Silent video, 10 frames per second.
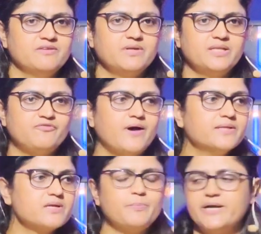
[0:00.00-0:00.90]
When the
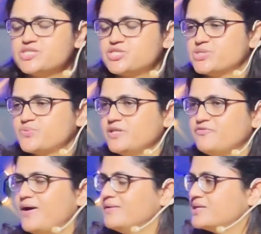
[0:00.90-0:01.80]
father punishes, when the
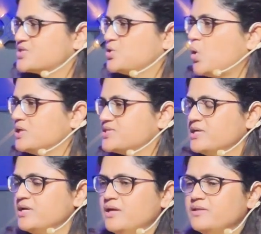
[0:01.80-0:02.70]
father scolds,
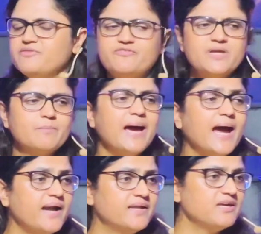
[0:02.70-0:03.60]
they feel
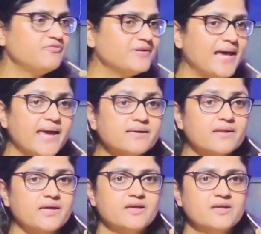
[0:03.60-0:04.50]
bad. They feel
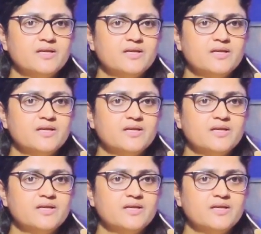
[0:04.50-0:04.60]
angry.